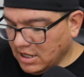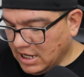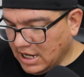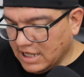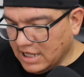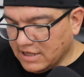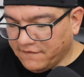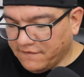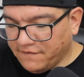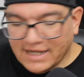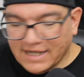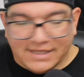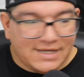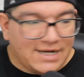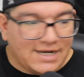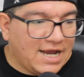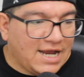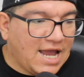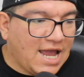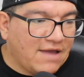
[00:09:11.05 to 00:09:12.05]
And the fact that
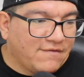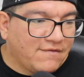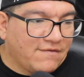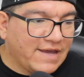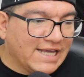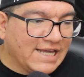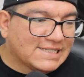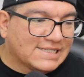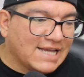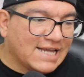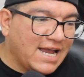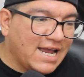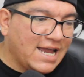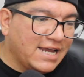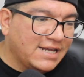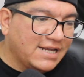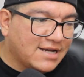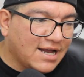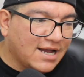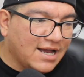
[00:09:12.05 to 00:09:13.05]
I have a
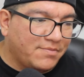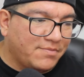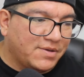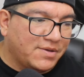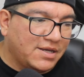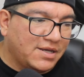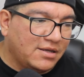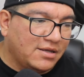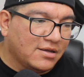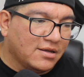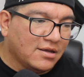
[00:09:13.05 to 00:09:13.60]
signed copy